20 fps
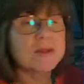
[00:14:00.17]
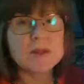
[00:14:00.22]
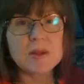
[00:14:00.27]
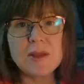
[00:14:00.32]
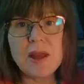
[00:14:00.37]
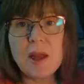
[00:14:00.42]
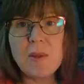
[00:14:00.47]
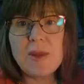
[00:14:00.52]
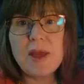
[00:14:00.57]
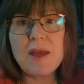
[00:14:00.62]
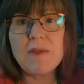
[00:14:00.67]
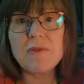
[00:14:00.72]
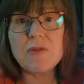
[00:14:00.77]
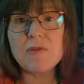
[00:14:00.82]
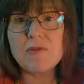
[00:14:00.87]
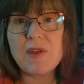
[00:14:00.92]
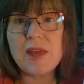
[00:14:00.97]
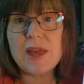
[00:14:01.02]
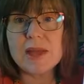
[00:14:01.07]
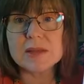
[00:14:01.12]
so now we have the
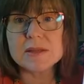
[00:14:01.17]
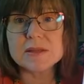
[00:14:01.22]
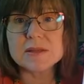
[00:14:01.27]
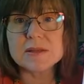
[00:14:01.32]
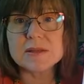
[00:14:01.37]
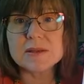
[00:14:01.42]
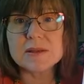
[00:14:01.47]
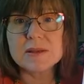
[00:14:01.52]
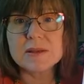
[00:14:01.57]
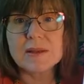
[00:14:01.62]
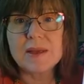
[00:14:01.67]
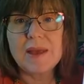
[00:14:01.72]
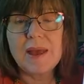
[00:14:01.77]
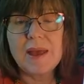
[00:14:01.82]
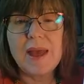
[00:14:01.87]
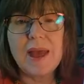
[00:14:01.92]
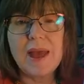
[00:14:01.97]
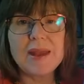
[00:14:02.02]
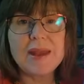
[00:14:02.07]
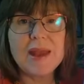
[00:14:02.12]
face
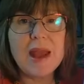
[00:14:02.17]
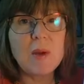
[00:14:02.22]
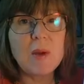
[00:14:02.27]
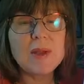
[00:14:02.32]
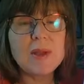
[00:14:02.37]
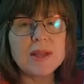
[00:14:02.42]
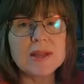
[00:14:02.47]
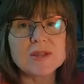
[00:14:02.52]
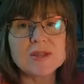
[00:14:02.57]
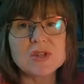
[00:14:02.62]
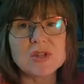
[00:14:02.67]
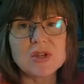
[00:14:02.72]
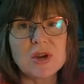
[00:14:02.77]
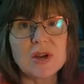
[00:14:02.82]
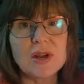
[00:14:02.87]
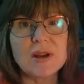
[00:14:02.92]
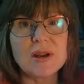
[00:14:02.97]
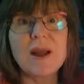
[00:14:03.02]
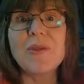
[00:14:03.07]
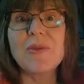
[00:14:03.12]
and now we can get
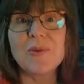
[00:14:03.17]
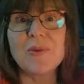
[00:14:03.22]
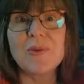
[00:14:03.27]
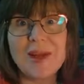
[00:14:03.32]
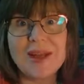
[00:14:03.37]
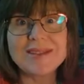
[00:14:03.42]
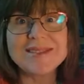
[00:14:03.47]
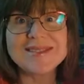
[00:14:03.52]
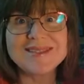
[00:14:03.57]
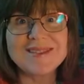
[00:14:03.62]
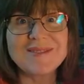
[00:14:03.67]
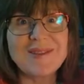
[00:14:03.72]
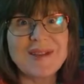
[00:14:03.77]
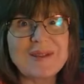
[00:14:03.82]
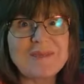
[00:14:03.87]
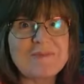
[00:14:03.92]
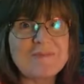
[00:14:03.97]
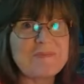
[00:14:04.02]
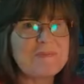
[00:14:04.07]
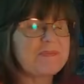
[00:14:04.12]
started on the rest of
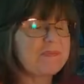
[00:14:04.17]
it